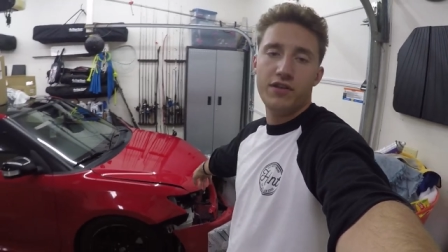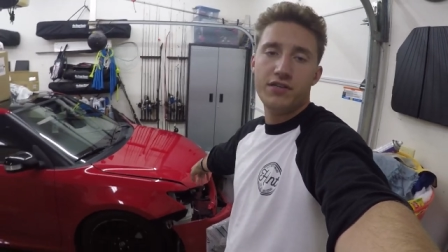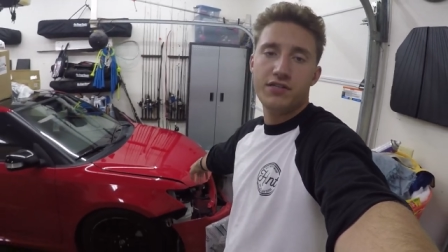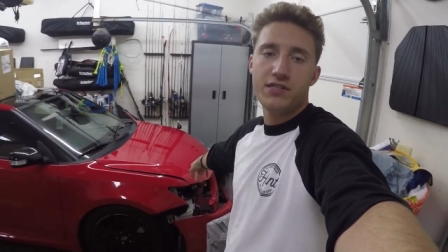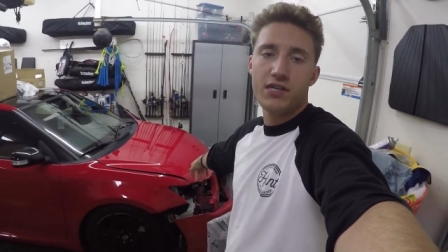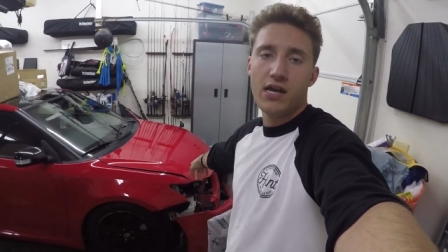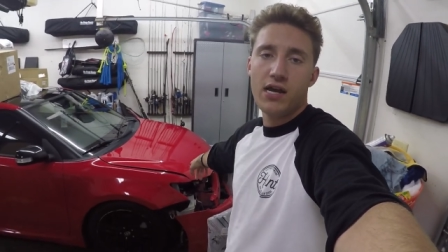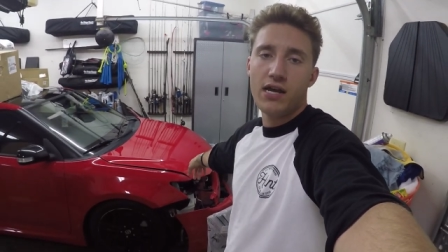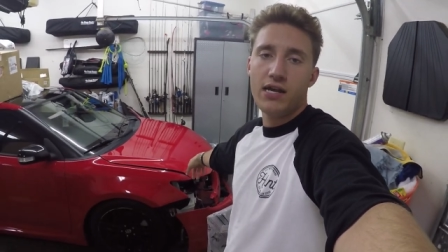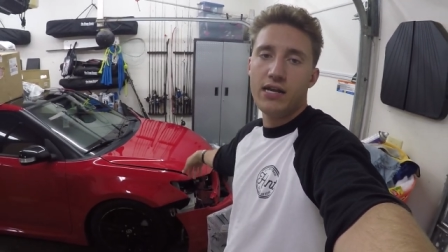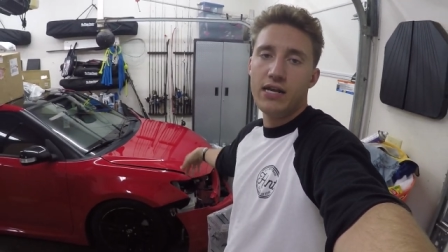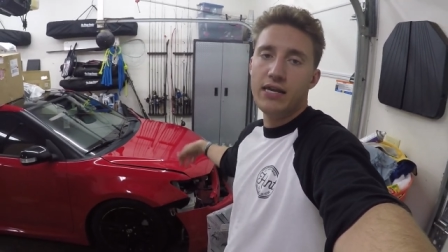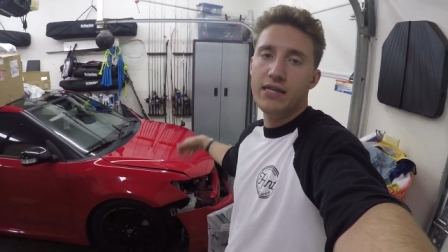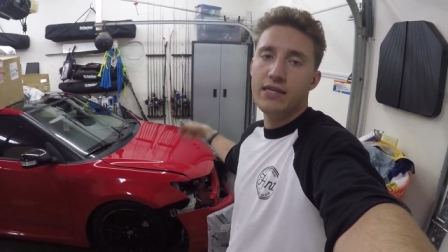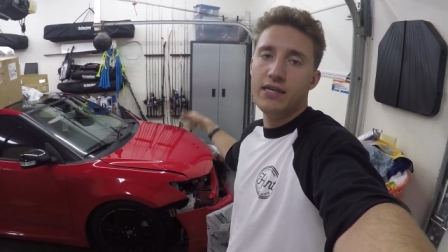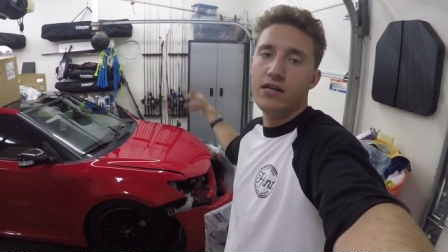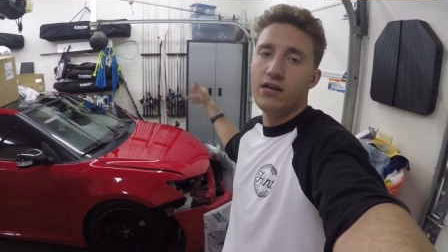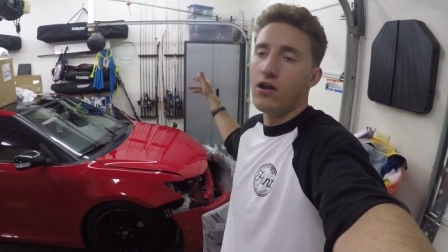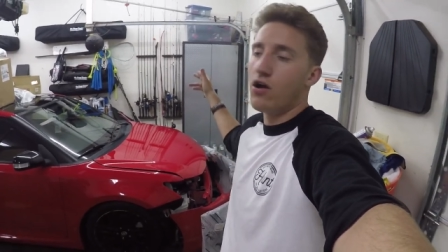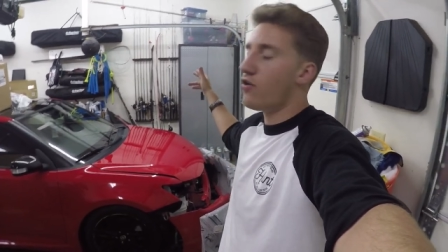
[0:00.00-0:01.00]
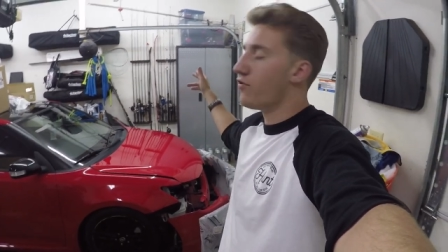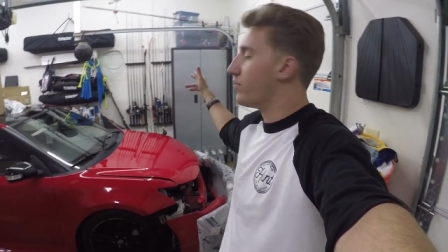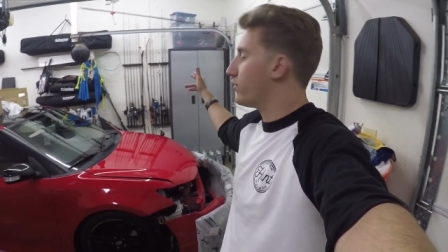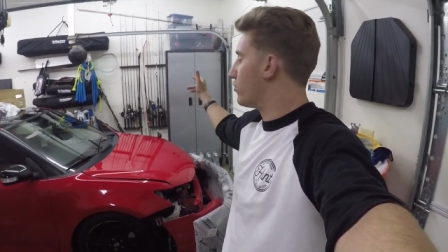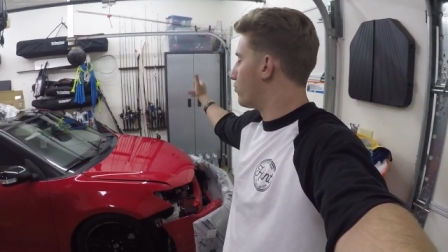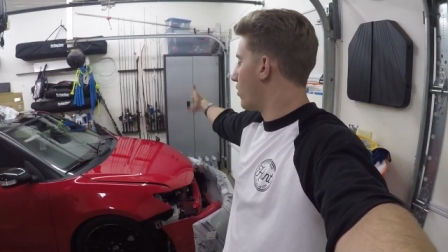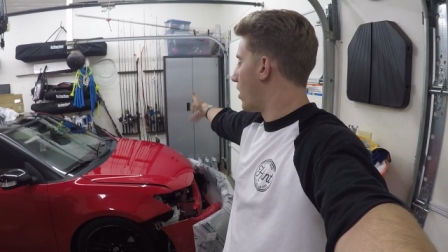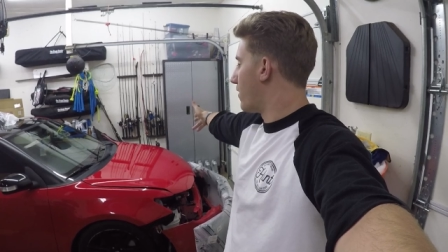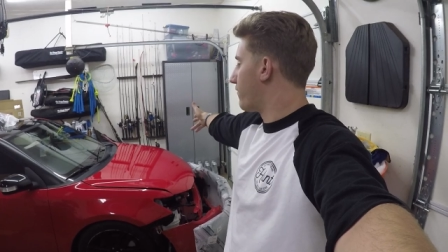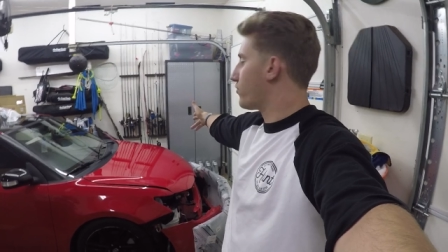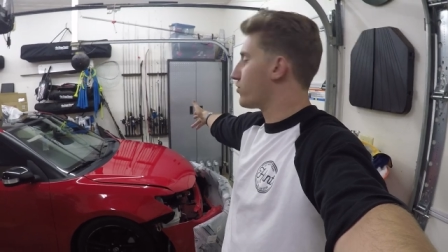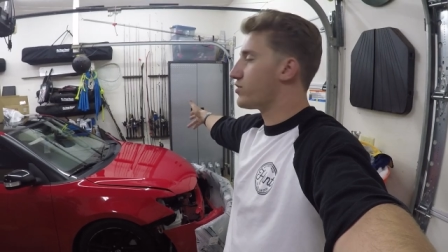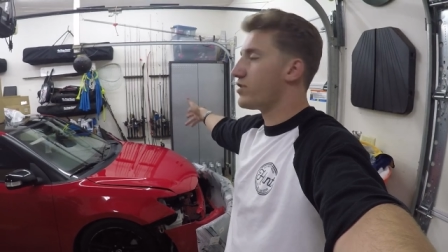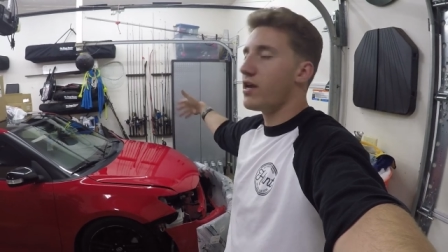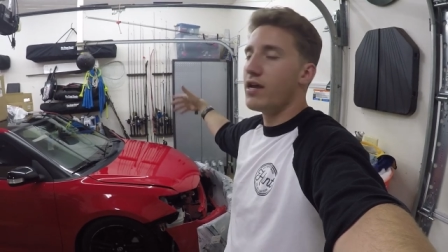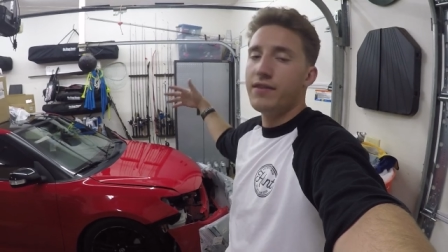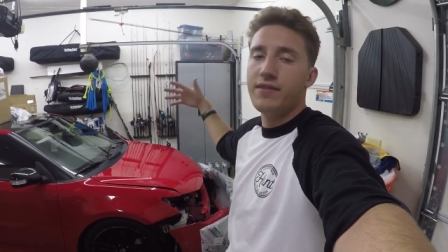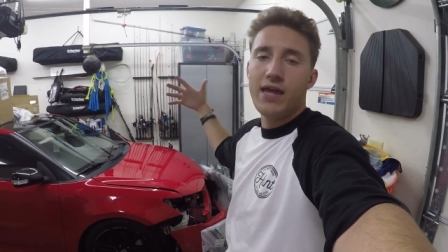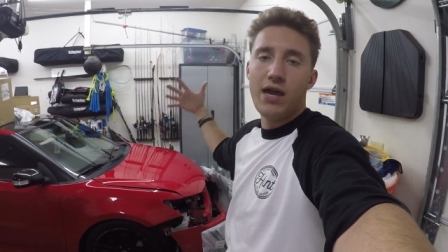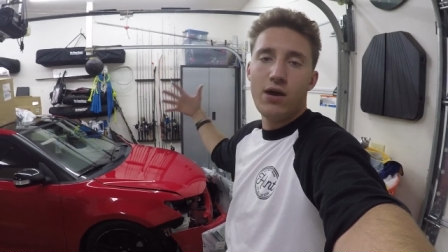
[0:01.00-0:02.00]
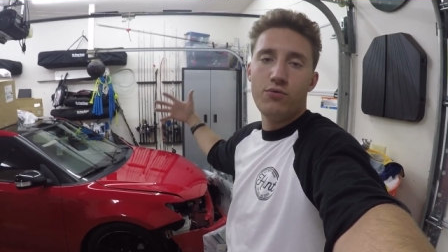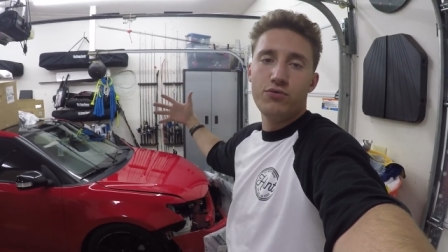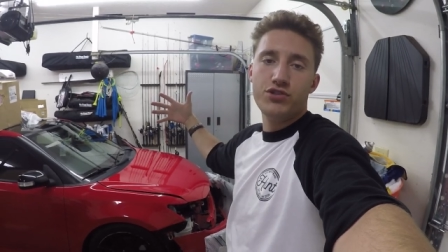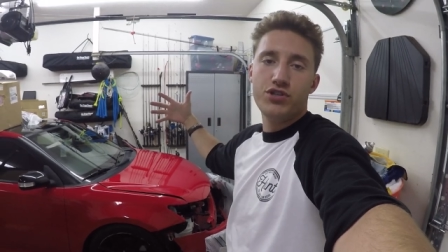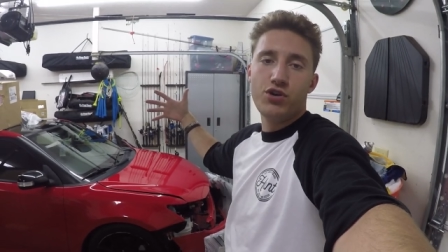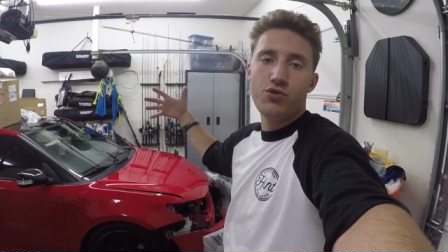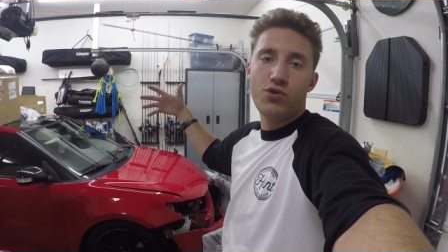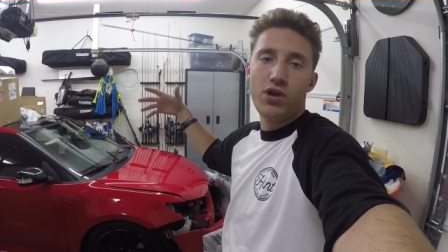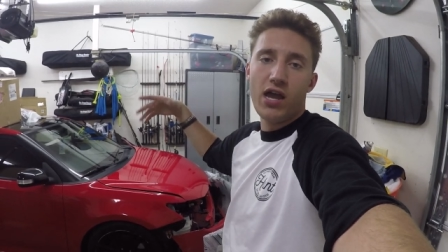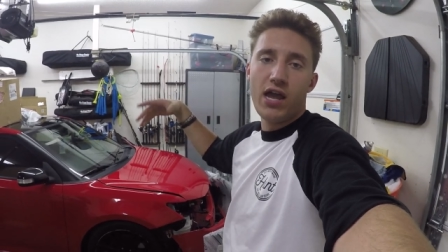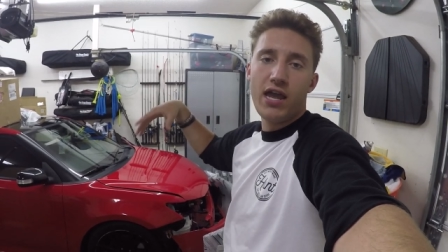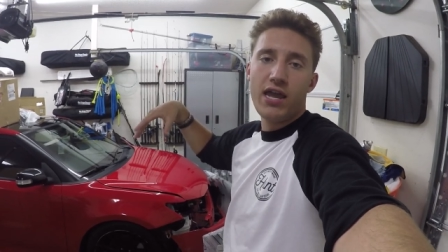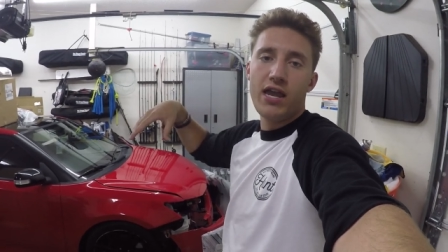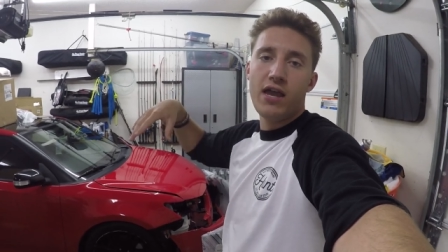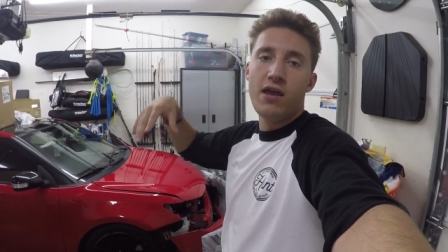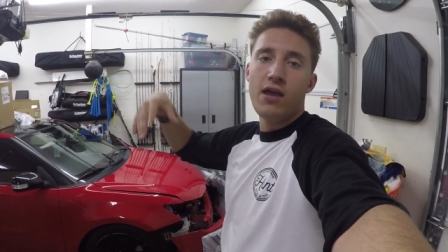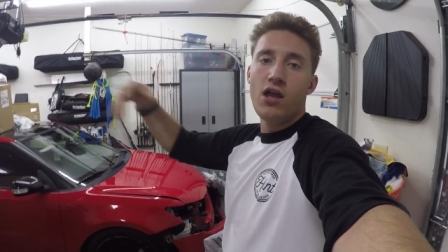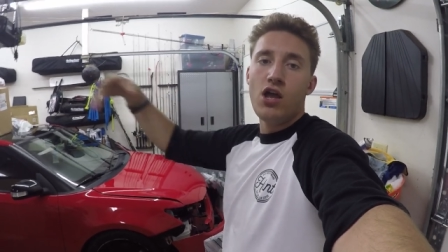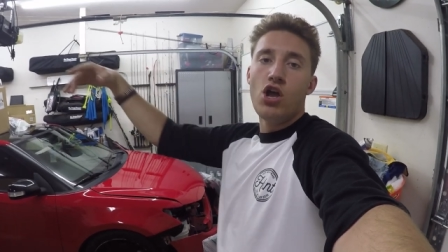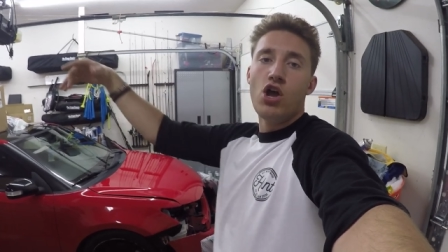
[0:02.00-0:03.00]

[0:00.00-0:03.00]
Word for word: this side, and then on the driver's side, that one's okay.